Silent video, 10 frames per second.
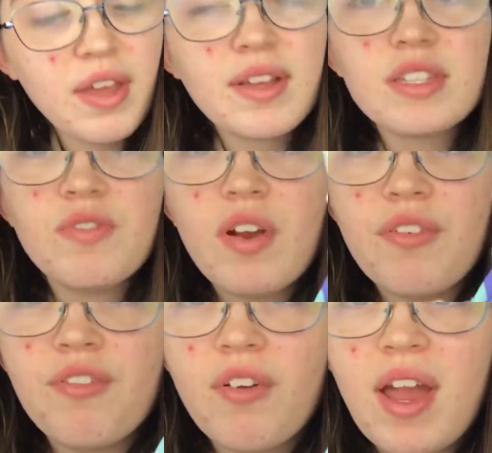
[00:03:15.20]
it's very
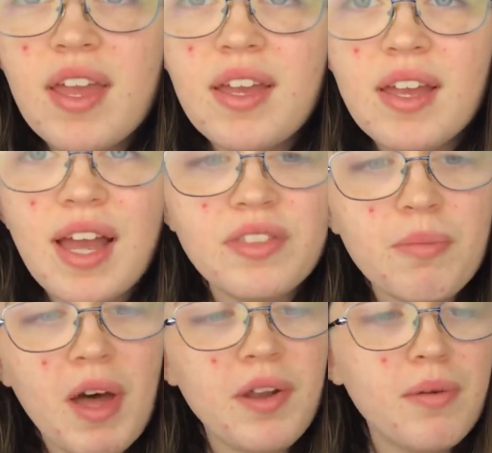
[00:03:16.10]
fray at the
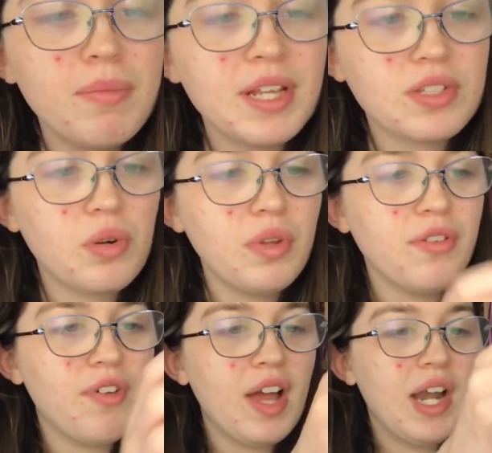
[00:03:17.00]
bottom, but that's totally
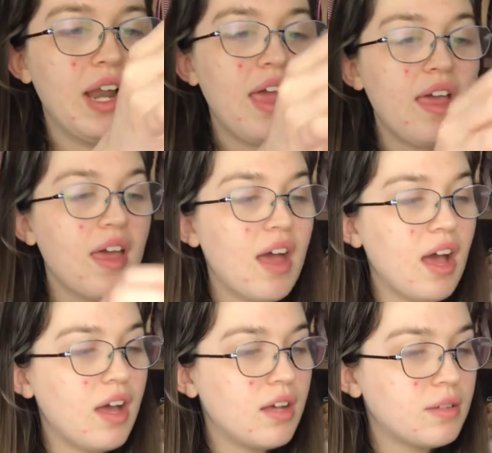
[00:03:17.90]
fine.
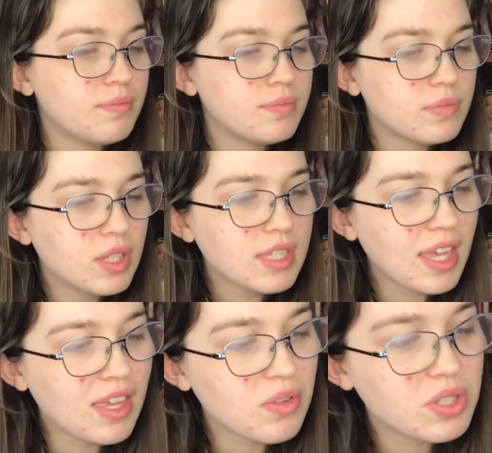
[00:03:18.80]
Um, looks like
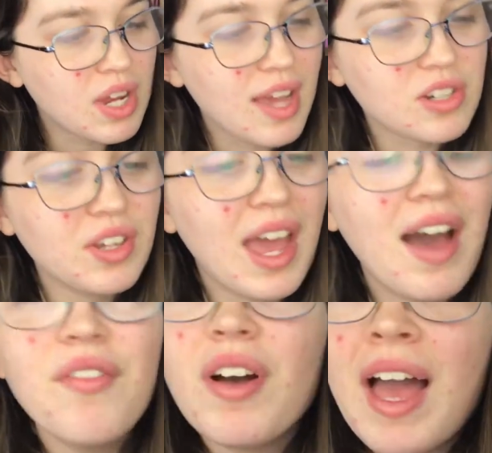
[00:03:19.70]
it used to actually
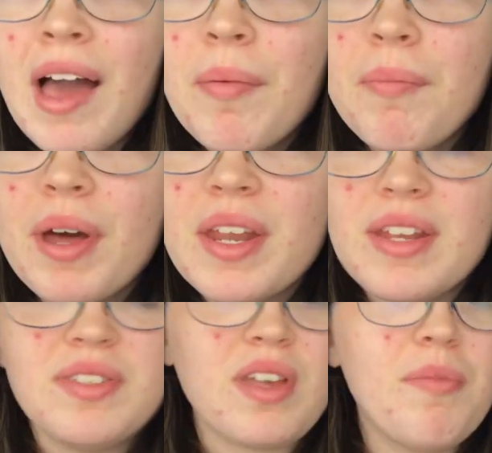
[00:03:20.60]
have a hem, but it
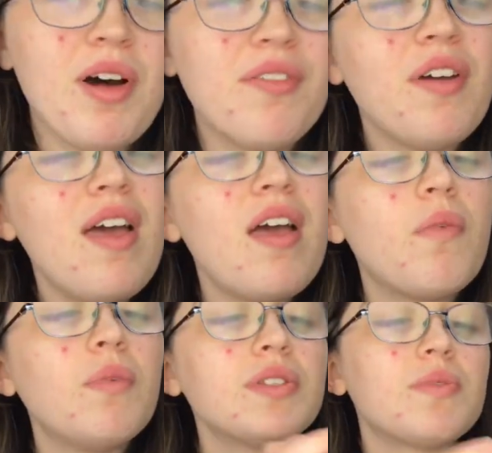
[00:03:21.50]
has come off.
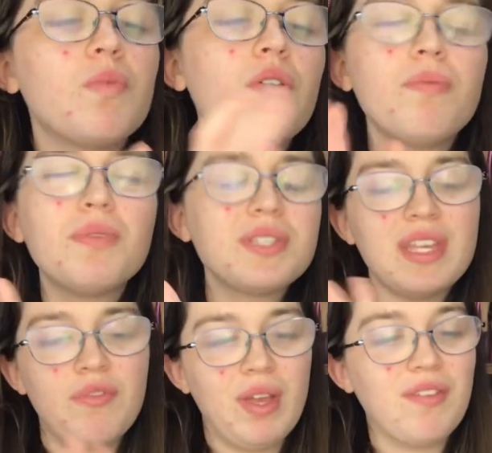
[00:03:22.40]
We'll, we'll, we'll see
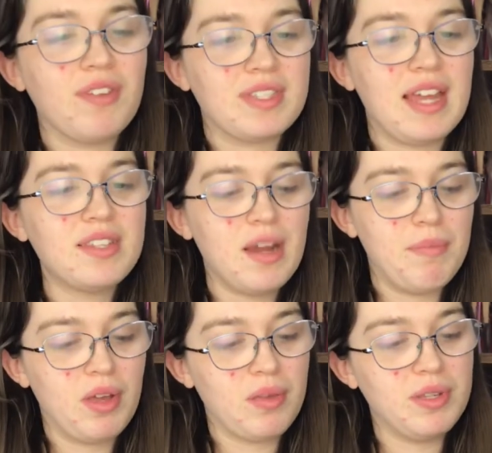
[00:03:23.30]
if we can fix that. It's not
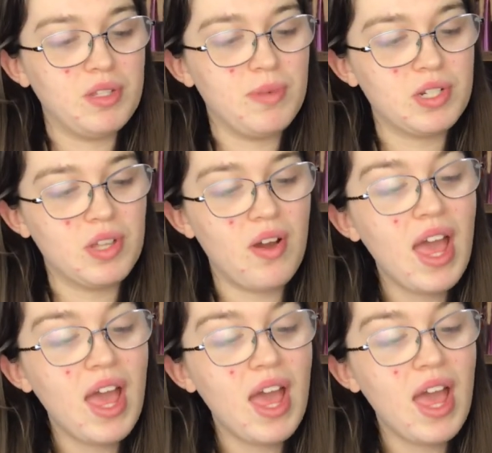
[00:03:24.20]
bugging me too much though.